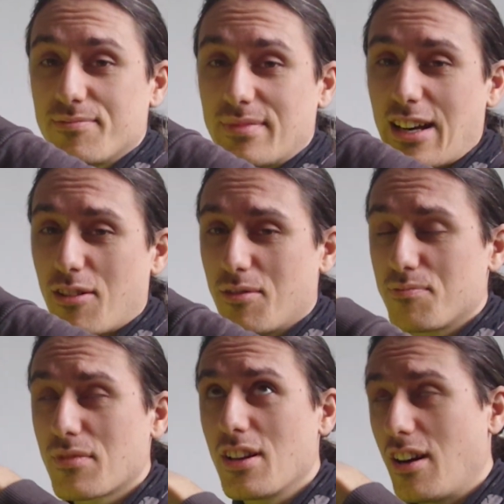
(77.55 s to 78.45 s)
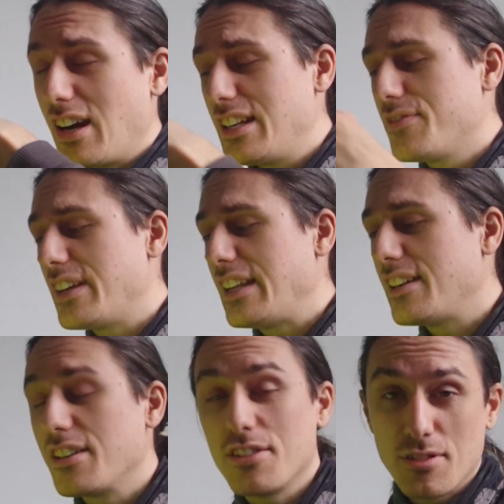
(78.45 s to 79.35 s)
Now, I live
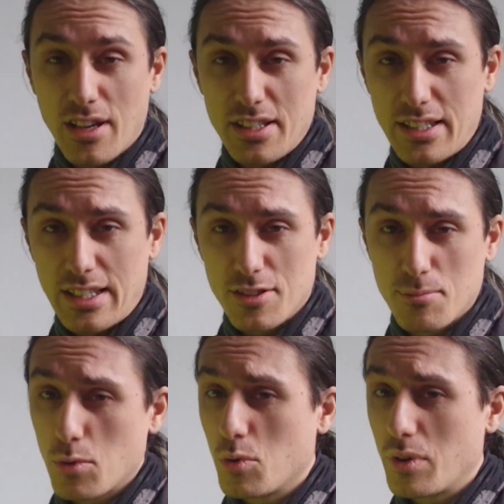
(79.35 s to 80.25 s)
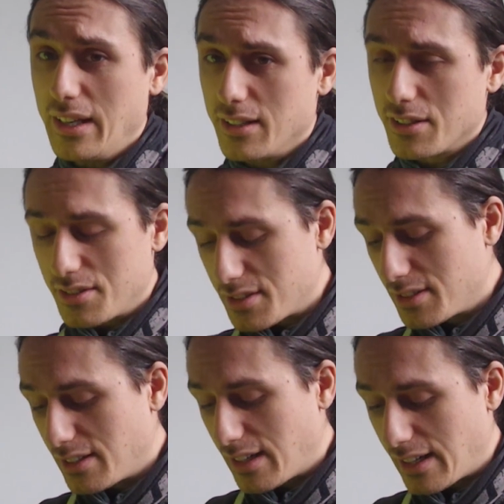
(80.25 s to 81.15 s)
in United Kingdom, or England,
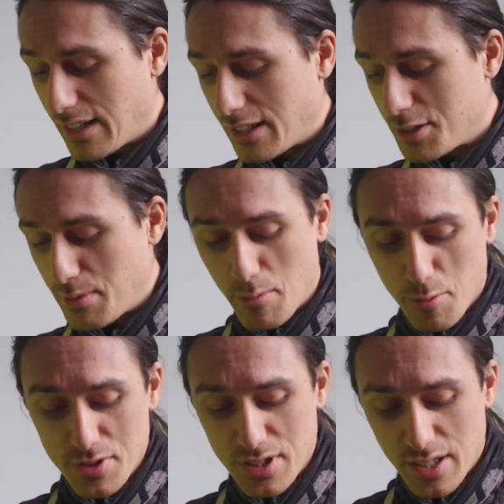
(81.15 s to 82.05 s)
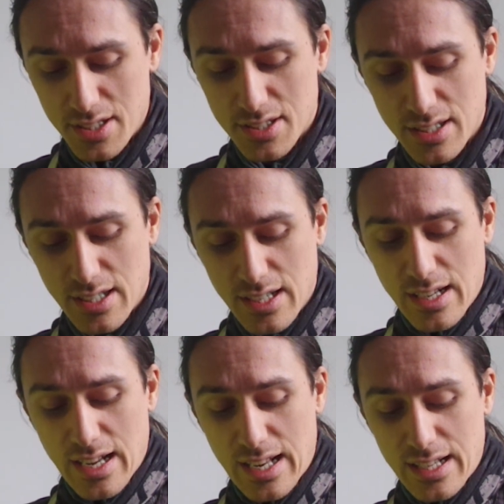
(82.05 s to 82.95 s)
to be more precise,
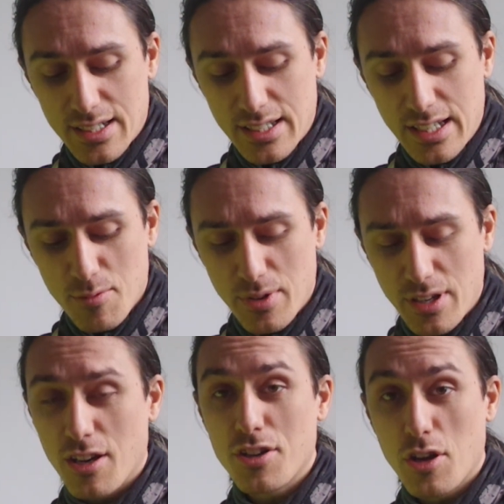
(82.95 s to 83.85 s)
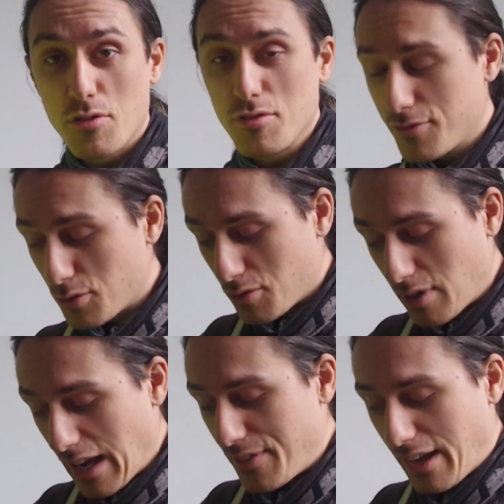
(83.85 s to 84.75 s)
and here we are known for
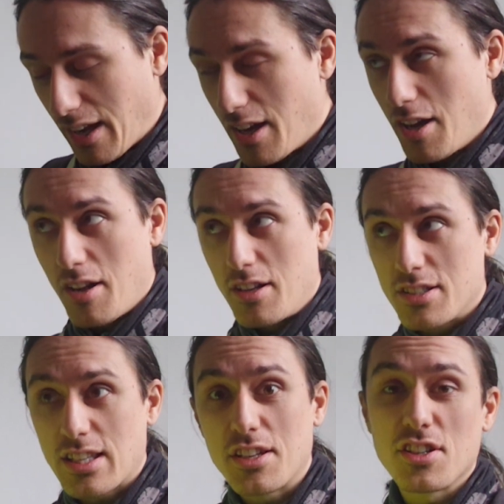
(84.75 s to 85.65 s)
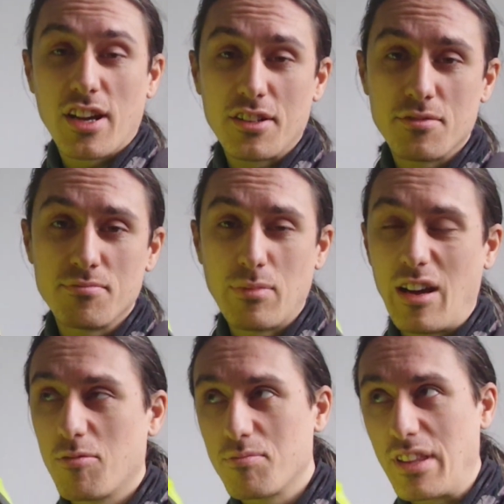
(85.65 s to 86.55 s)
having sunshine.
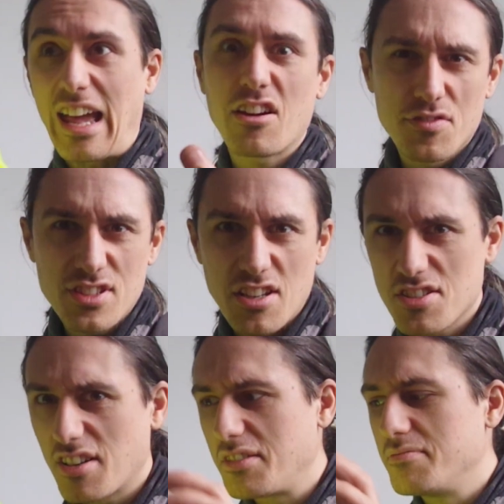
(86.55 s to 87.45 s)
Well, the lack of sunshine.